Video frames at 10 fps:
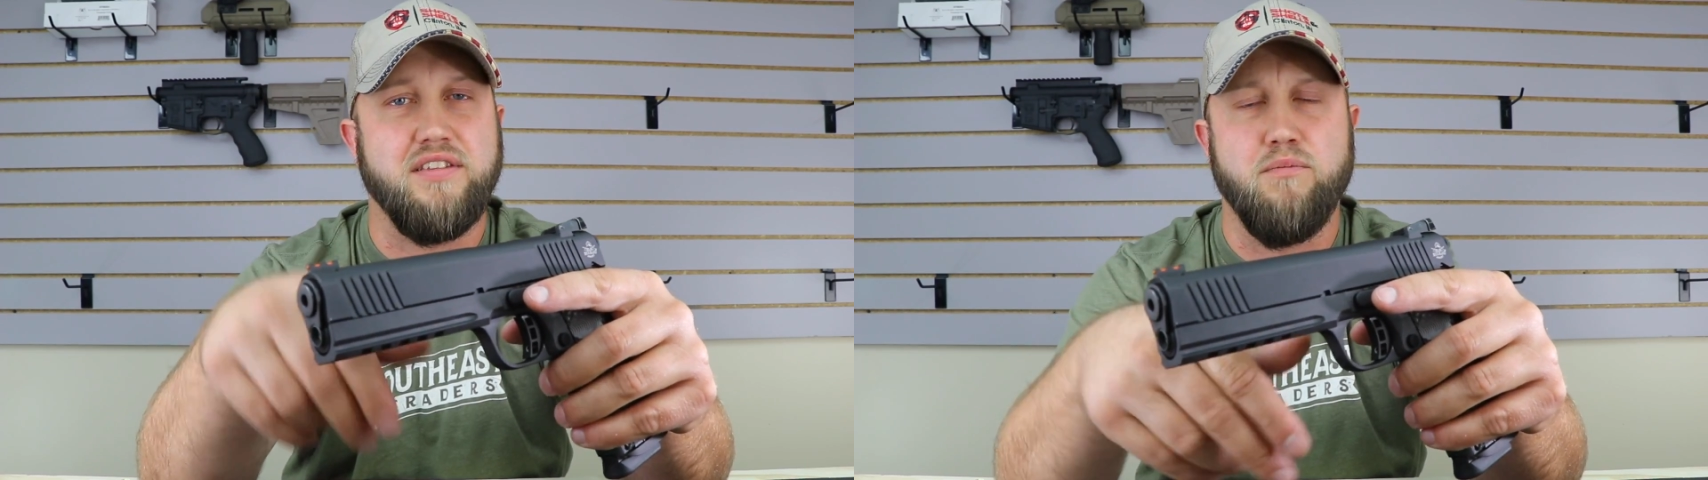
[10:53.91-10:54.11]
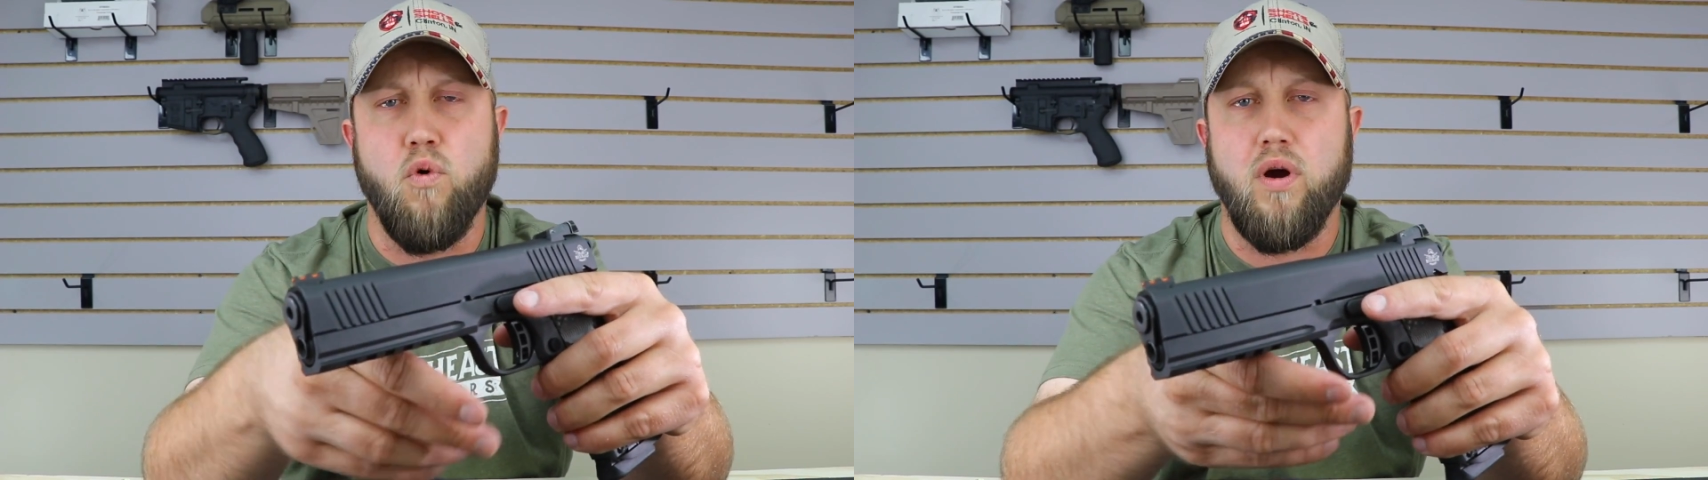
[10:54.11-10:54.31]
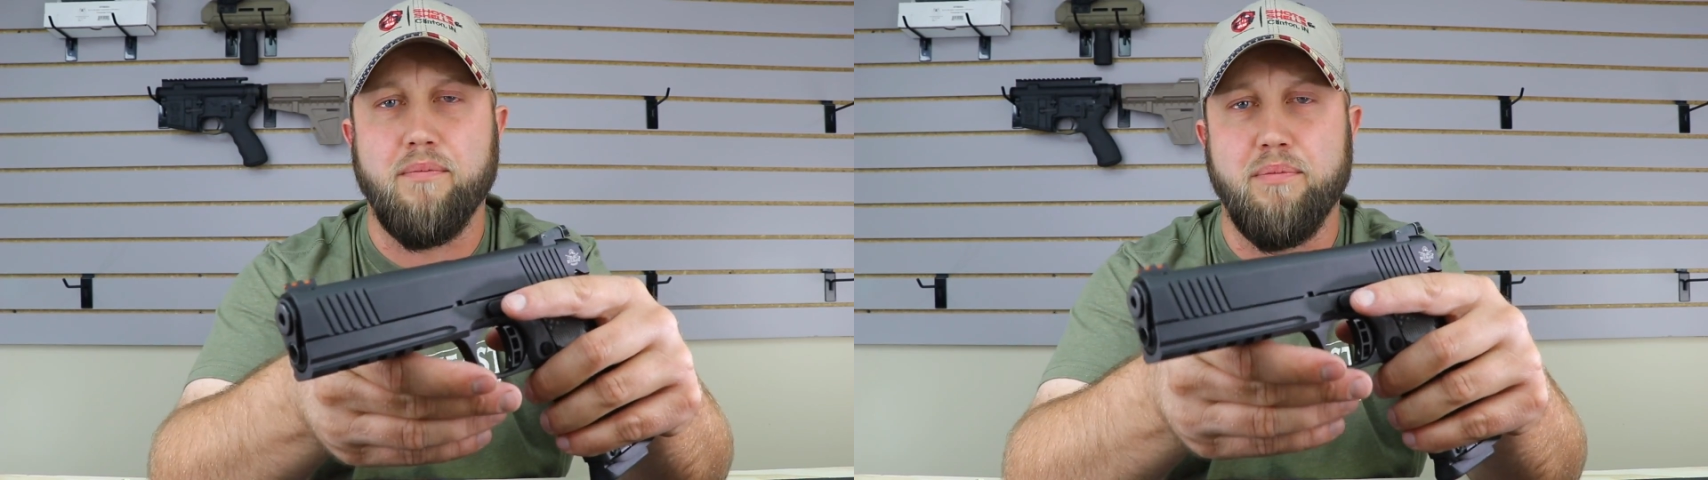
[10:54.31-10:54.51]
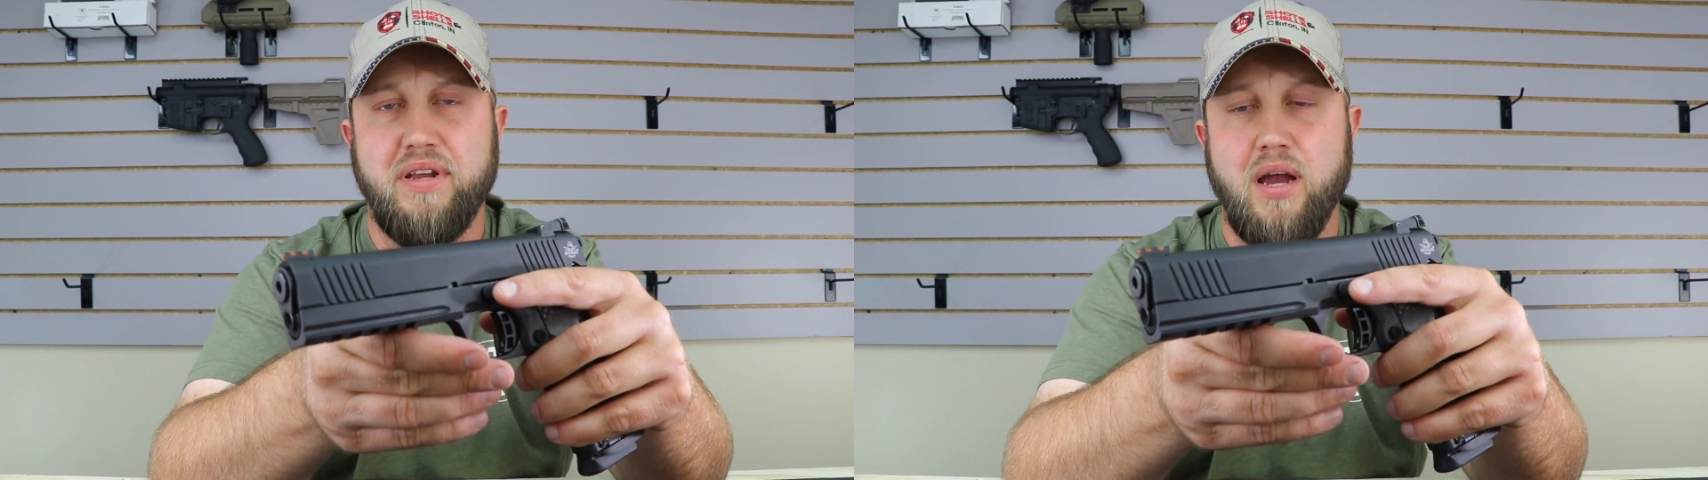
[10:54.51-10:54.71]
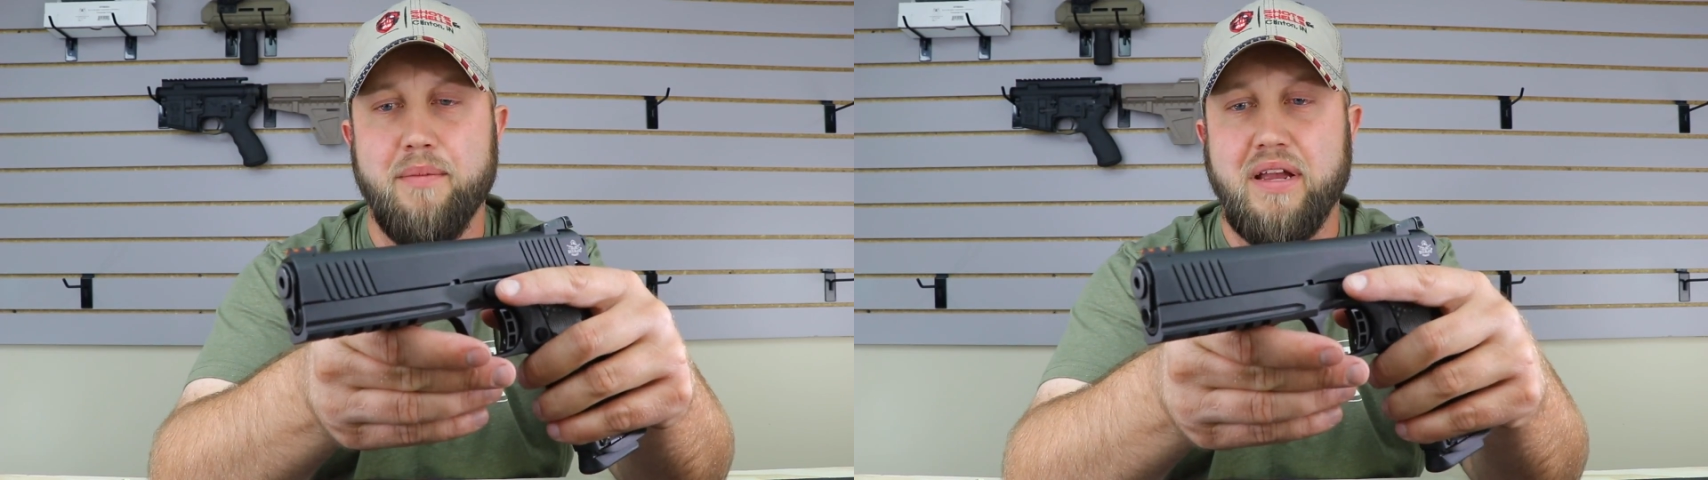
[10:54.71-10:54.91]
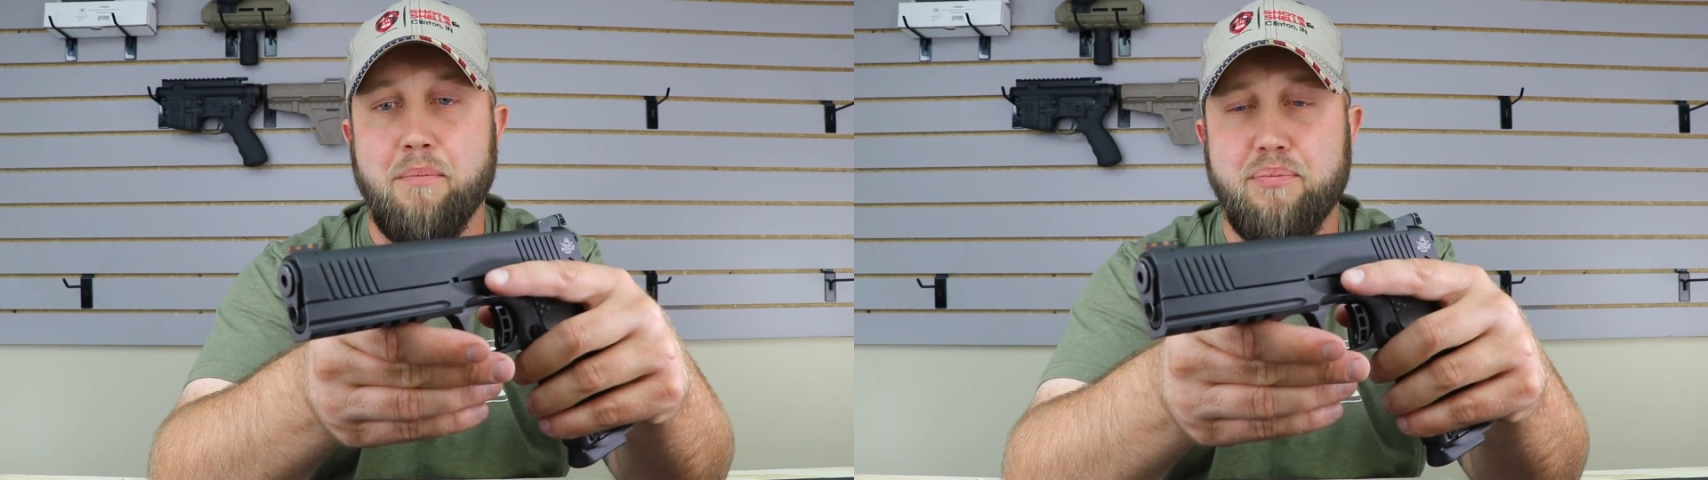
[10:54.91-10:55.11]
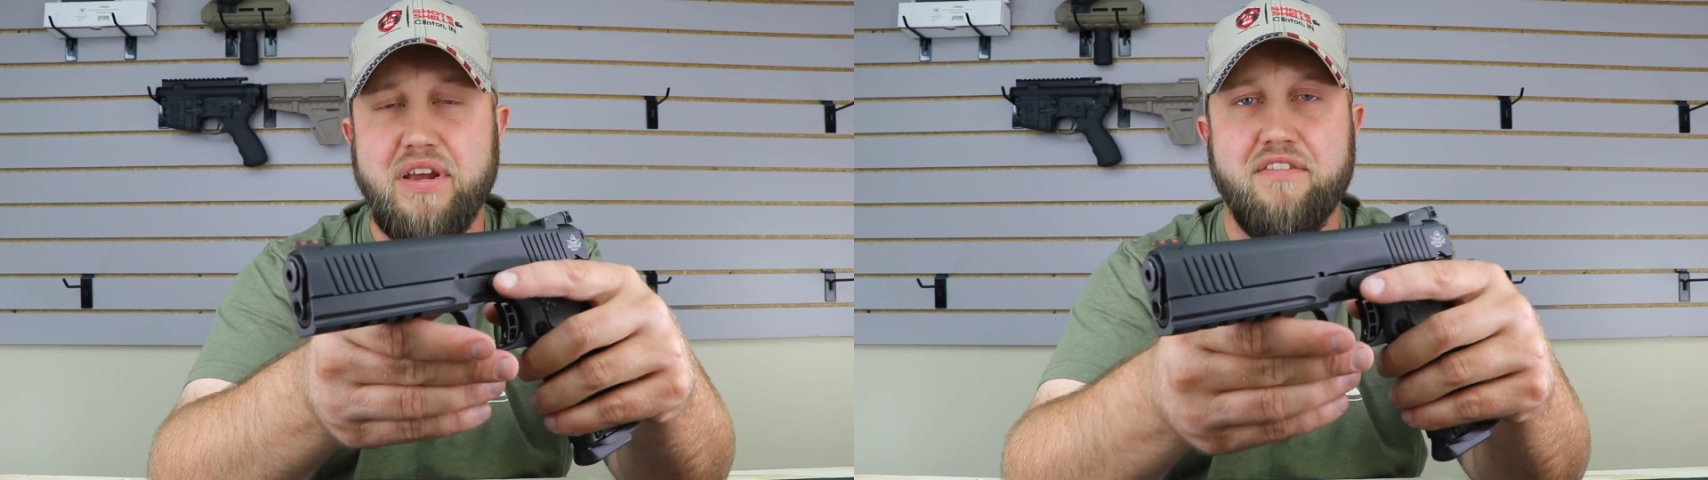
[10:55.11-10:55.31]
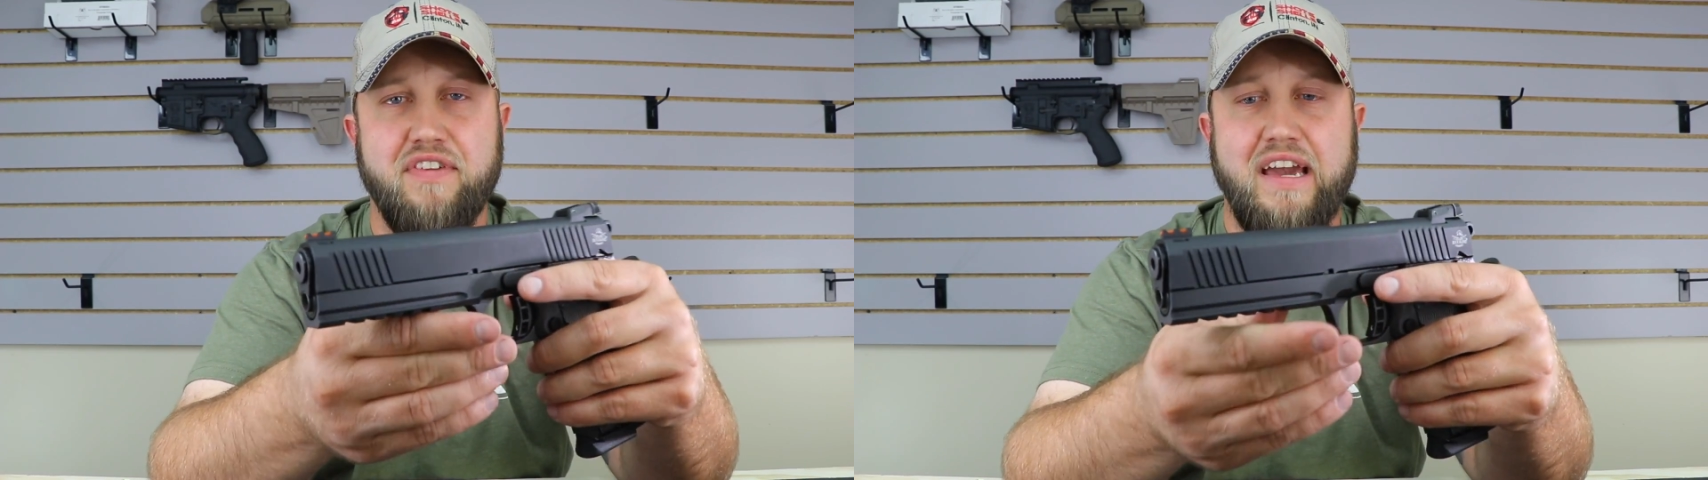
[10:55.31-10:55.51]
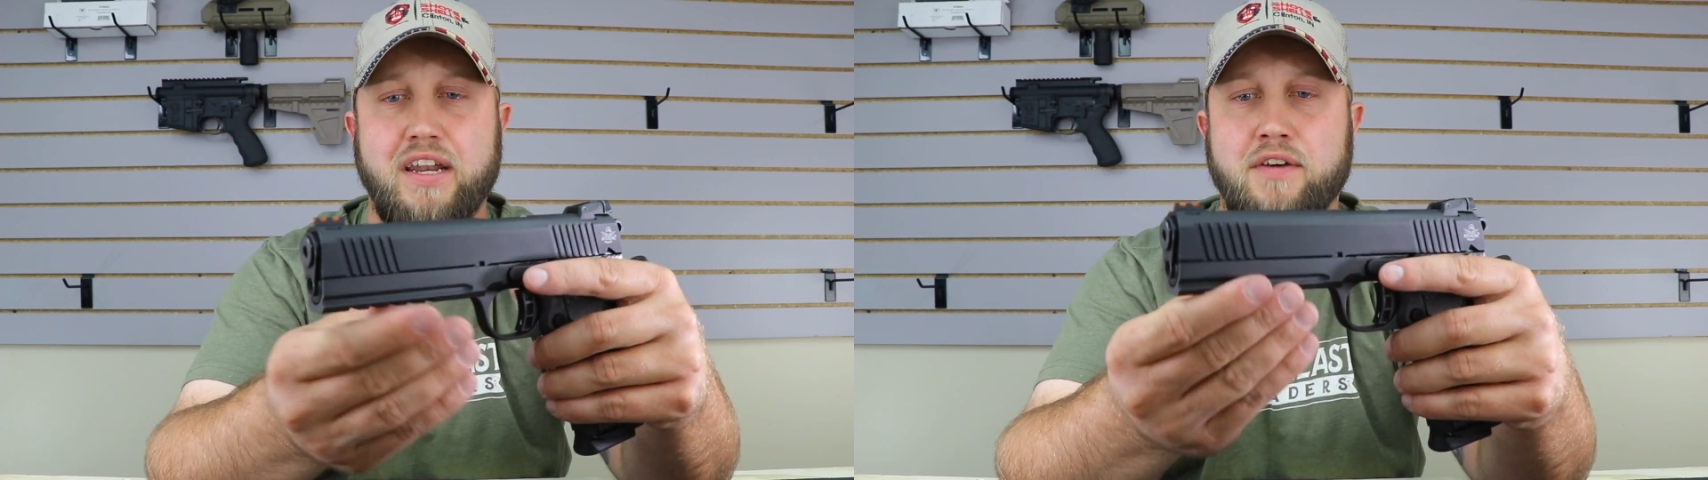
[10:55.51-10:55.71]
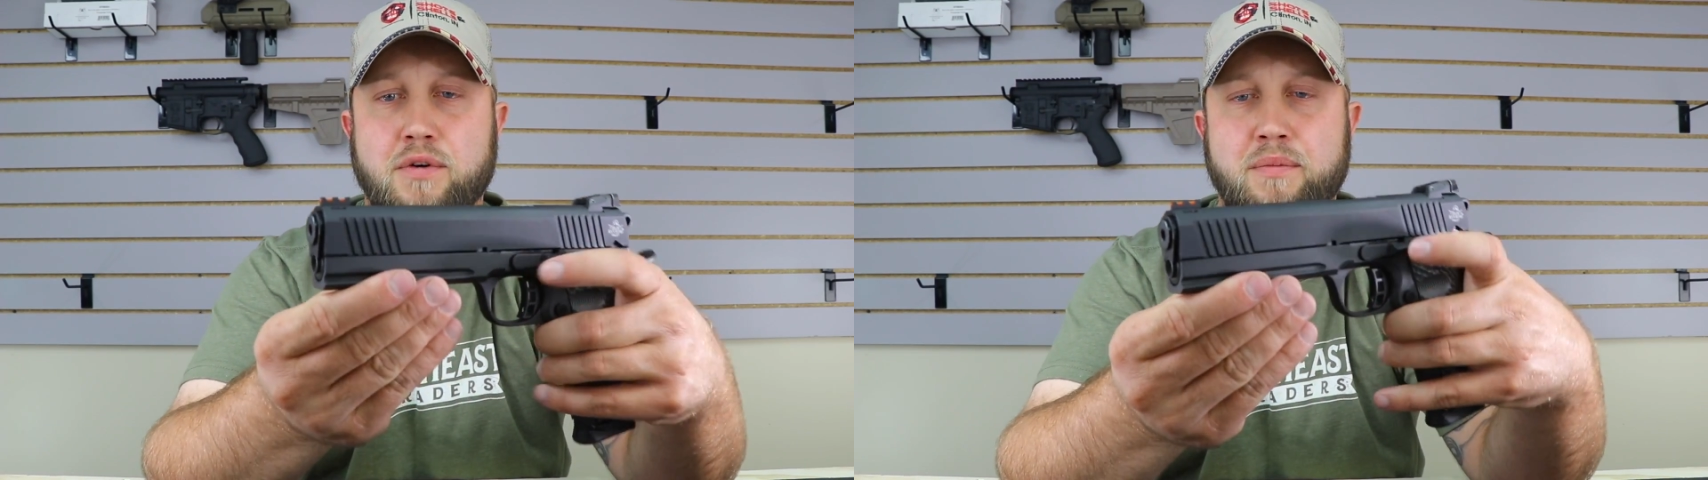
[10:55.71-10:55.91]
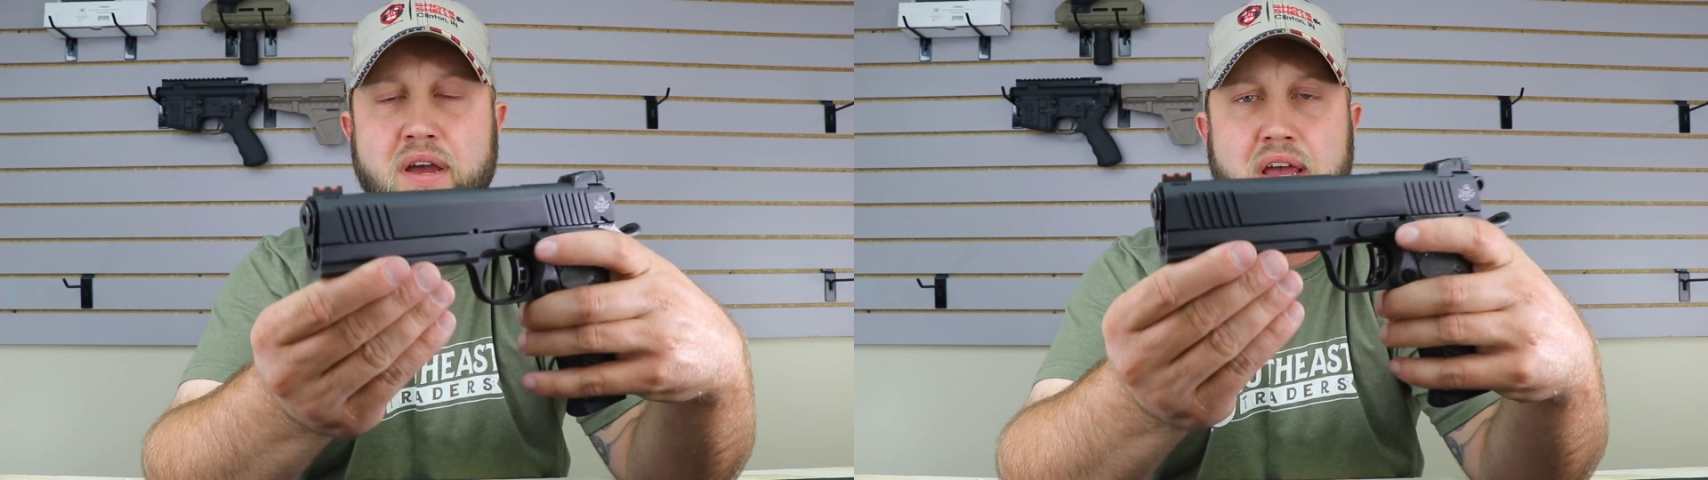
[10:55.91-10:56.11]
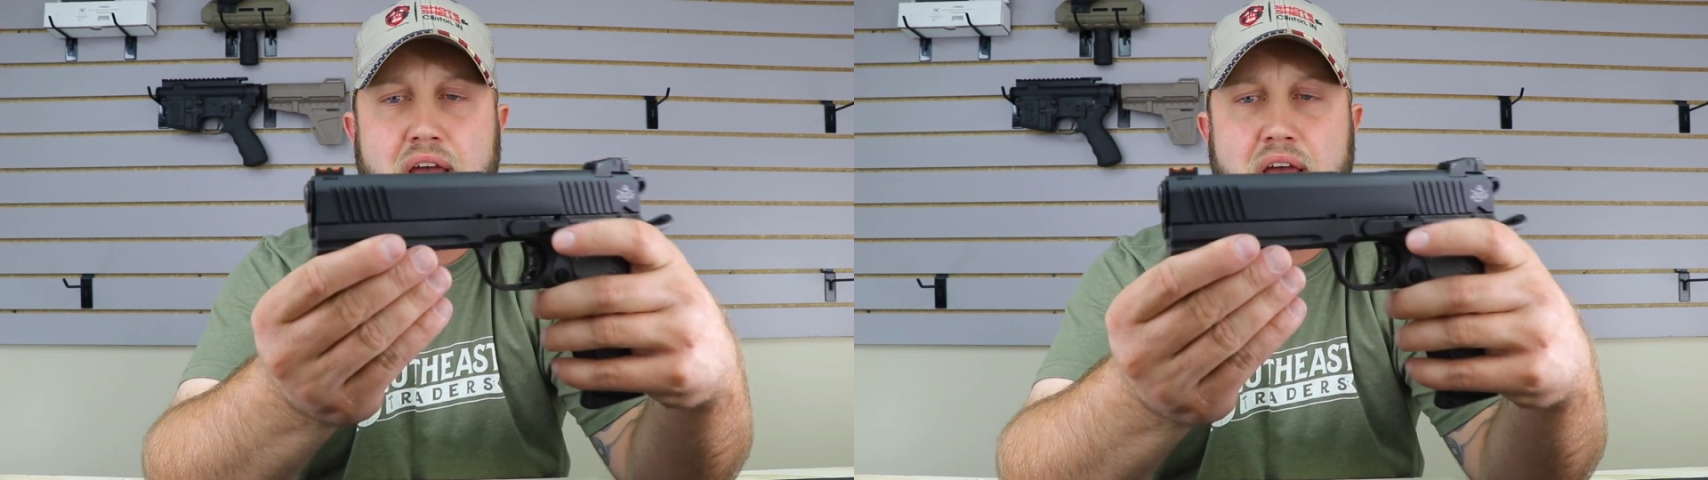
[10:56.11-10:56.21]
the more I'm becoming a big fan of them.